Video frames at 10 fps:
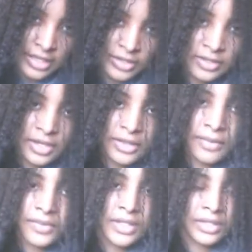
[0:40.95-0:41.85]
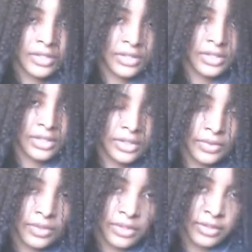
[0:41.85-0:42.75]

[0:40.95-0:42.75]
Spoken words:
So I thought that was an interesting tutorial